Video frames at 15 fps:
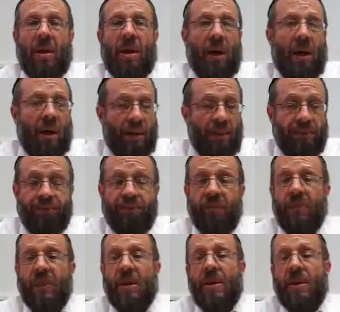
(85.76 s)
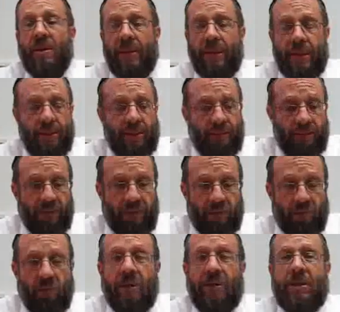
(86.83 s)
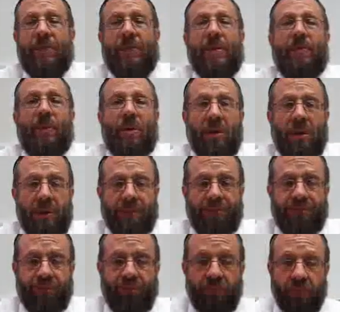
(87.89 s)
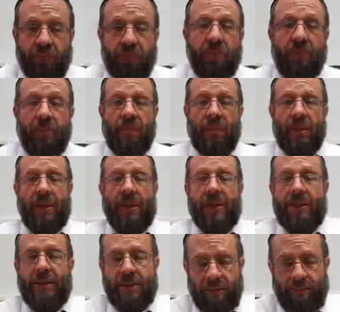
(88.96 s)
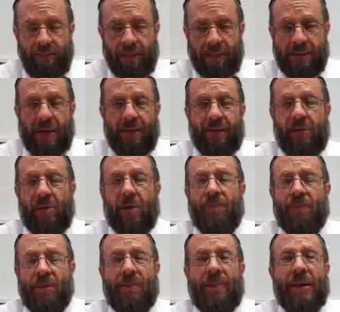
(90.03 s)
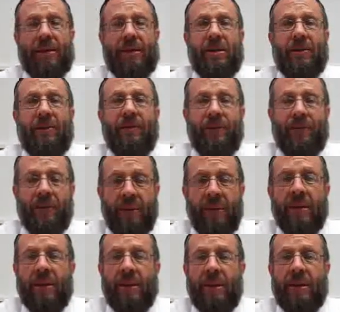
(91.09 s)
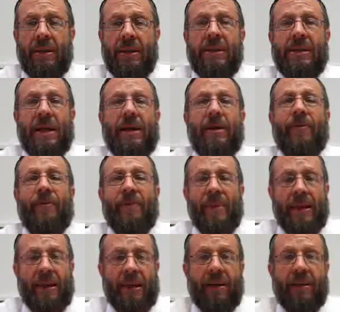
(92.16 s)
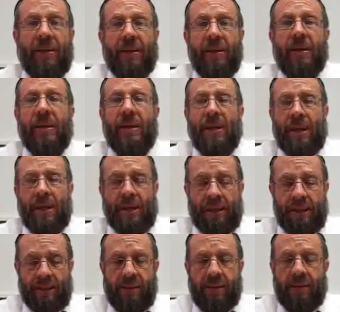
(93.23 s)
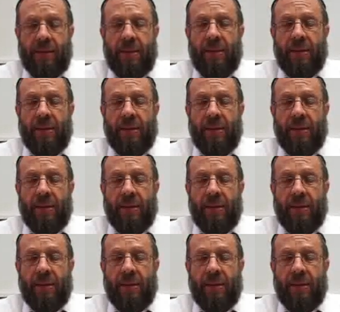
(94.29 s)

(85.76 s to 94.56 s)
Um, the thrust of the book, its philosophical perspective, is that of man as